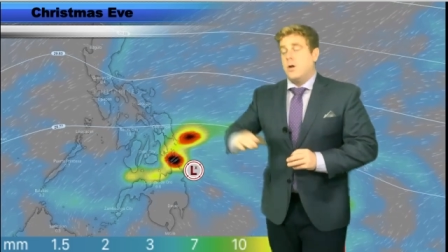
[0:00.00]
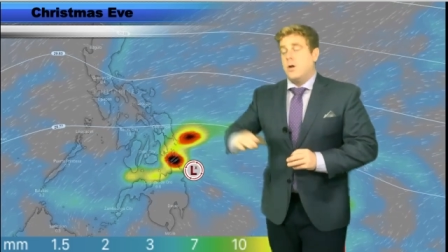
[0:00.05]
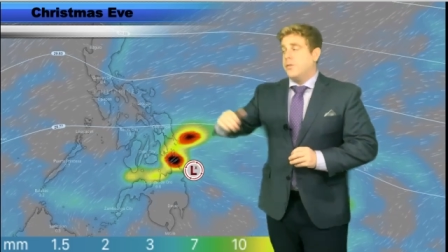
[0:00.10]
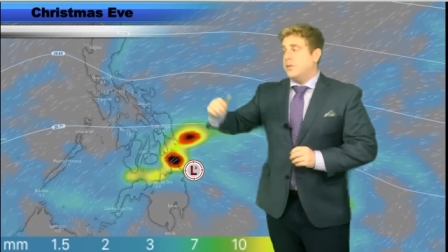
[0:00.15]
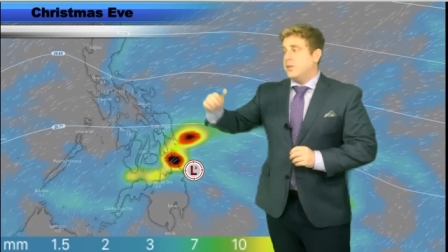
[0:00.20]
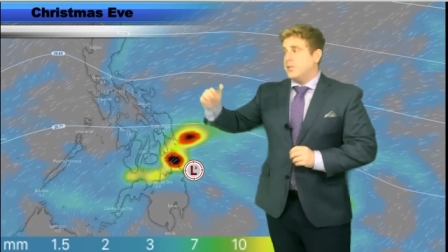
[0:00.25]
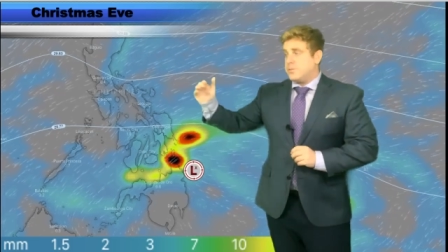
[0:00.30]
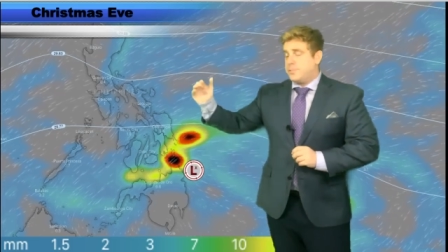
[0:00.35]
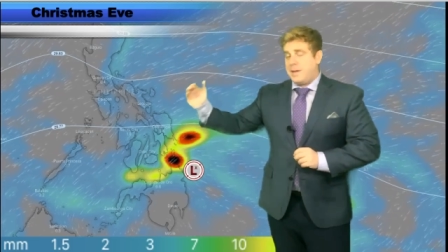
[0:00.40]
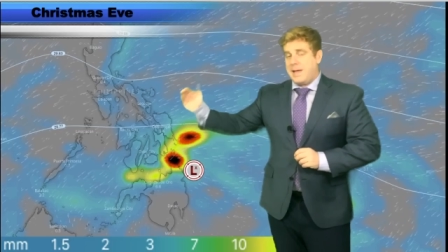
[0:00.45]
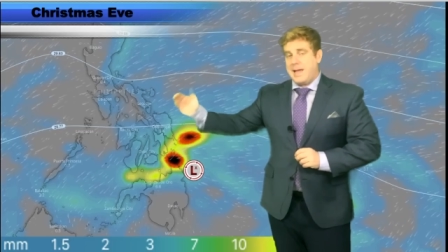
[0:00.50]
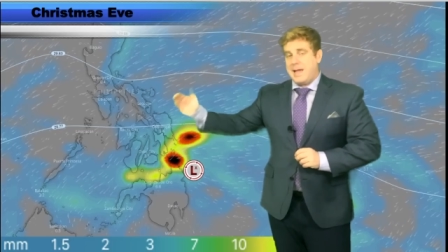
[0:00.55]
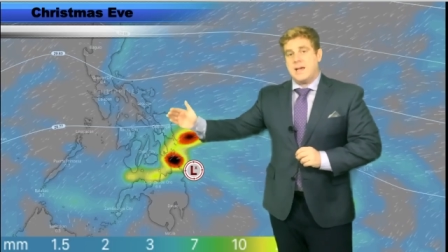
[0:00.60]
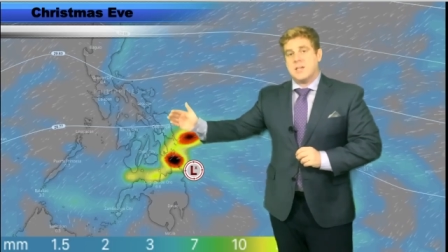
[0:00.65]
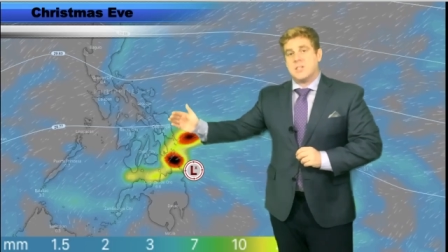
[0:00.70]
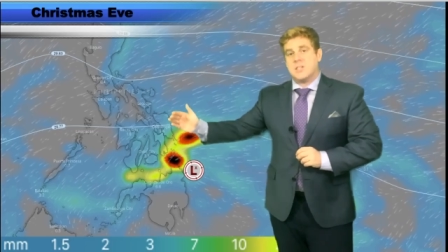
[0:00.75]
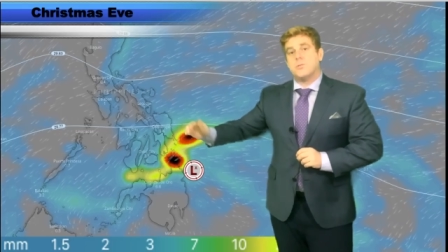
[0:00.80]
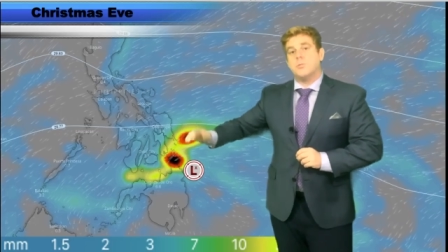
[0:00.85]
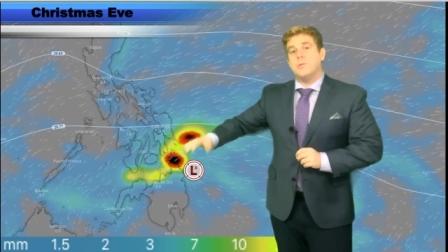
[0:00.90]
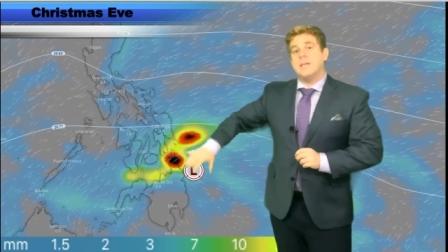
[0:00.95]
this
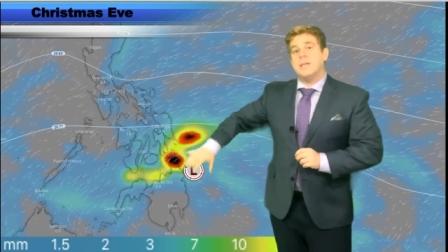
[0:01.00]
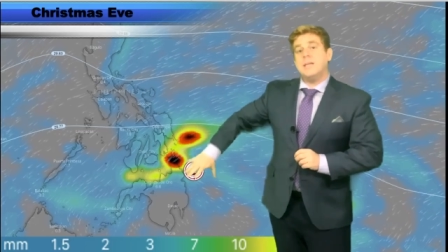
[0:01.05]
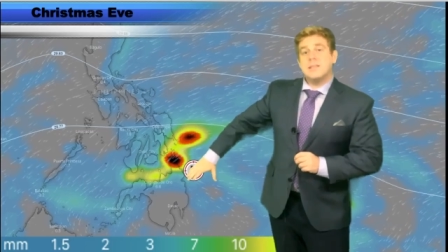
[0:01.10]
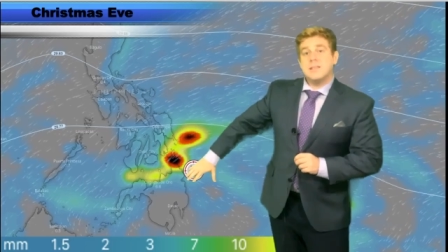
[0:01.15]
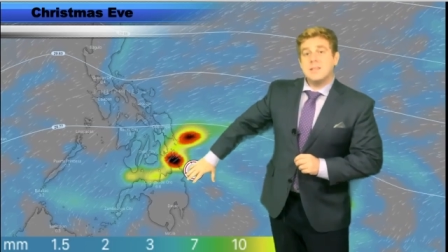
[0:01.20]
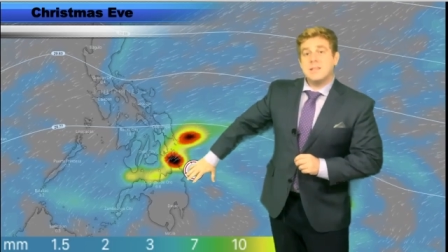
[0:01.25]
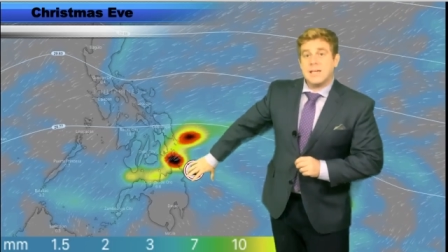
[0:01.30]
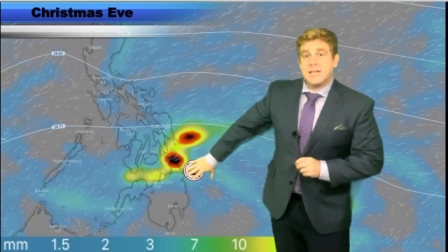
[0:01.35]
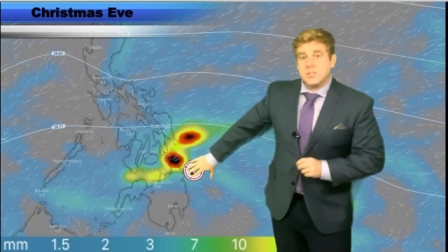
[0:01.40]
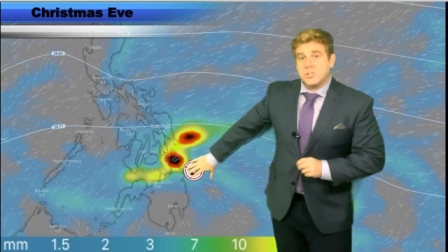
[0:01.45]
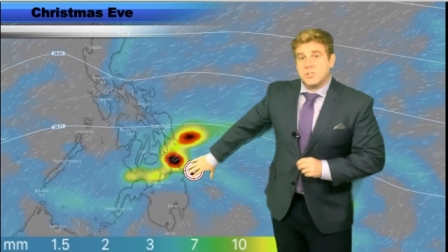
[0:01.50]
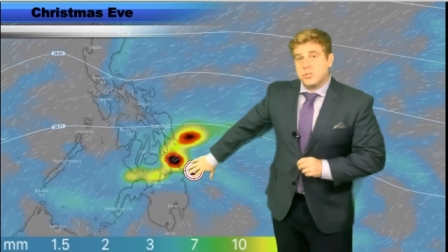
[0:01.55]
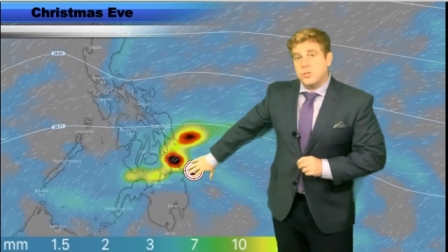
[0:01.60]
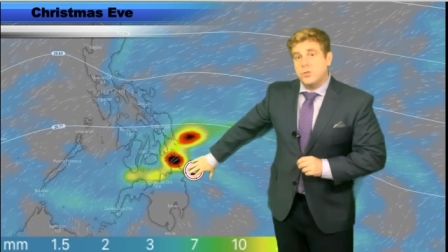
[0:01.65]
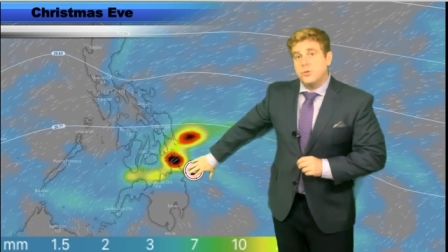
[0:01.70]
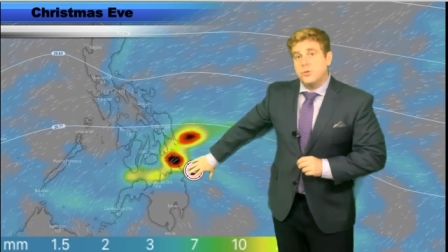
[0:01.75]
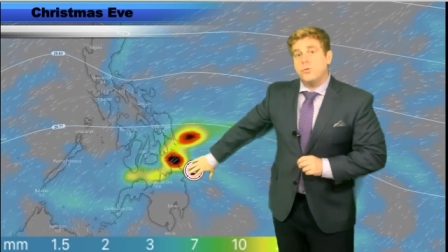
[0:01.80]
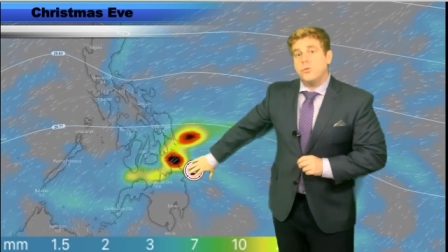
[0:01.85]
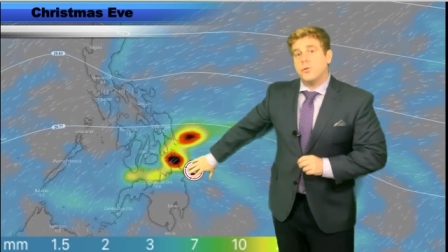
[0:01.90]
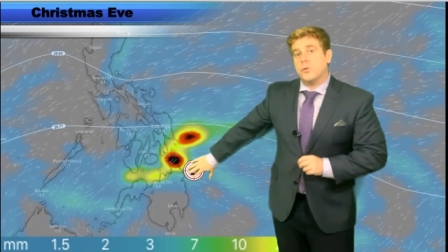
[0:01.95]
past week thanks
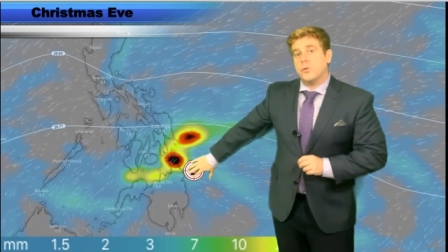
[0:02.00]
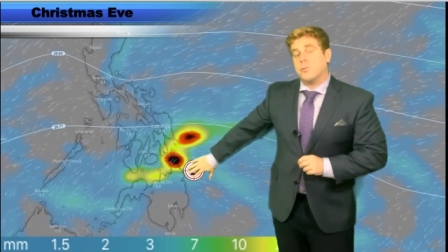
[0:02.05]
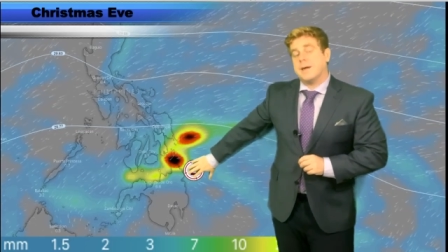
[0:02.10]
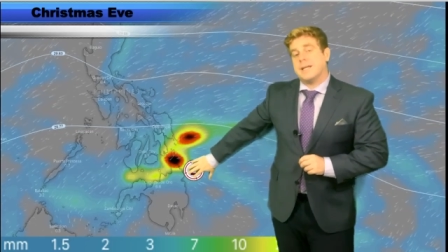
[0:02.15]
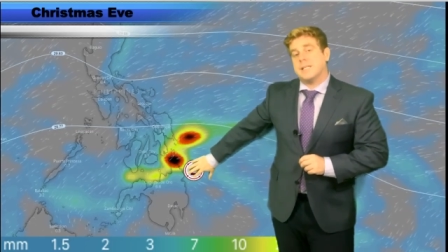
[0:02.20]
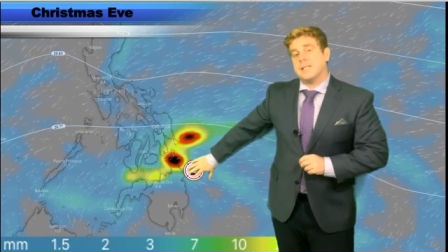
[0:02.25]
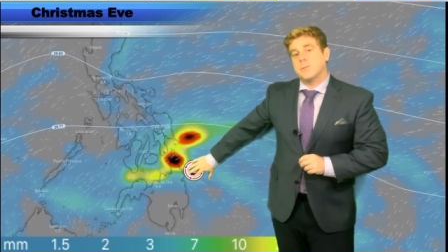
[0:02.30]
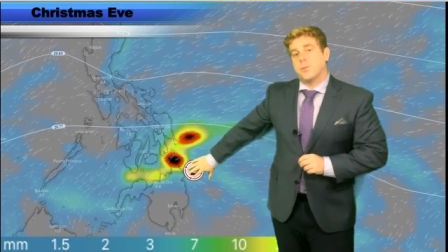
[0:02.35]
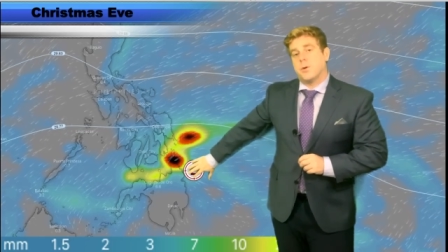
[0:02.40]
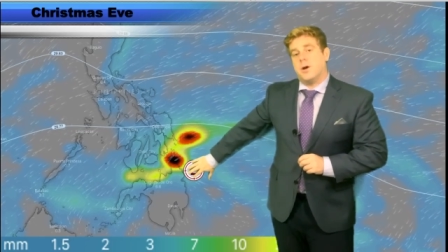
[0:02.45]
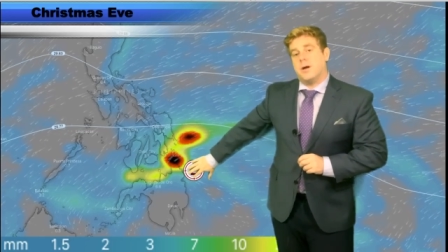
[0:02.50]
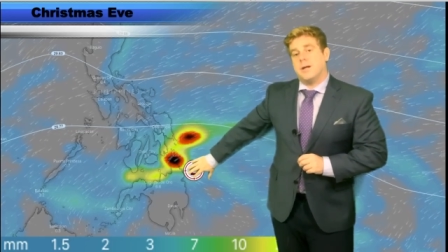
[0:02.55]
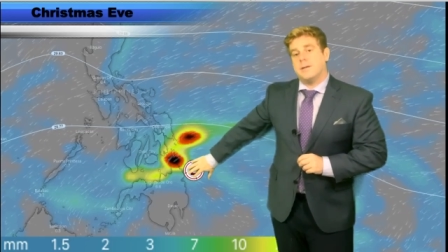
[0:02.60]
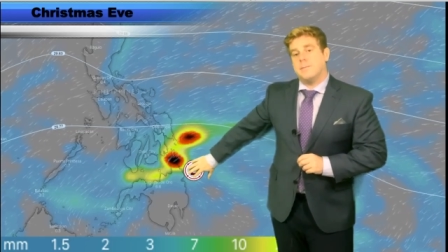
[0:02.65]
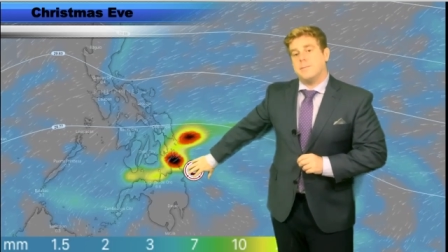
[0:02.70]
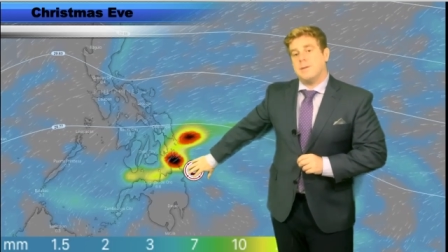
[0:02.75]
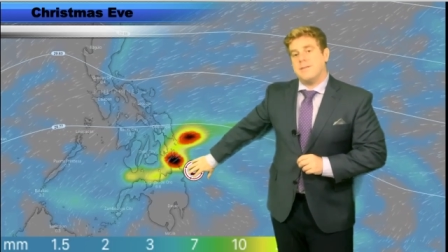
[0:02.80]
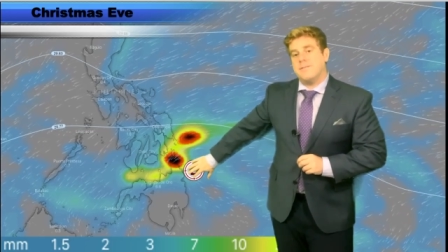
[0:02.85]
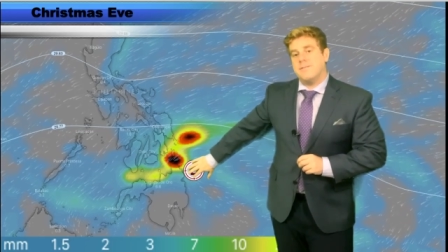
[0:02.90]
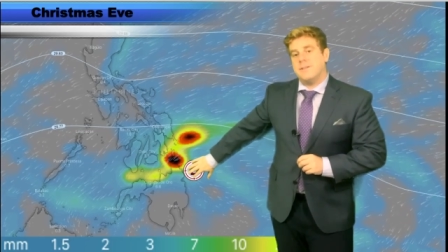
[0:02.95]
to the rains brought
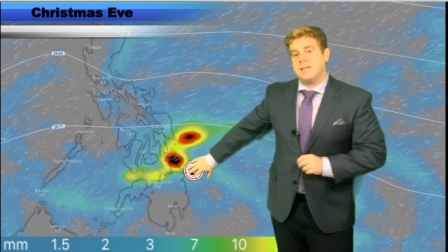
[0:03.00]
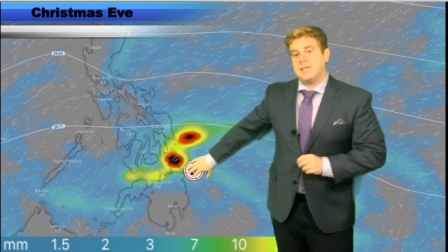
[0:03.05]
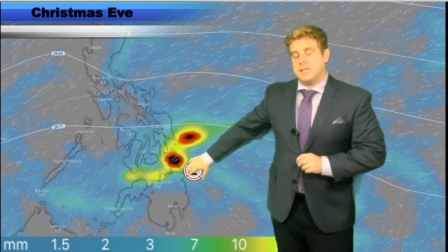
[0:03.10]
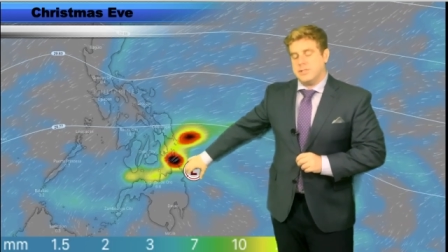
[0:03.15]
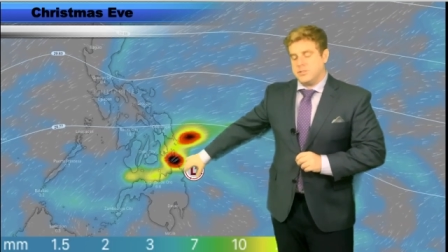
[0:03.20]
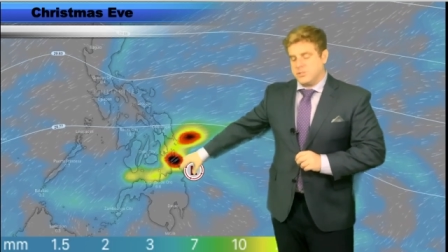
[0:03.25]
in by Vicky.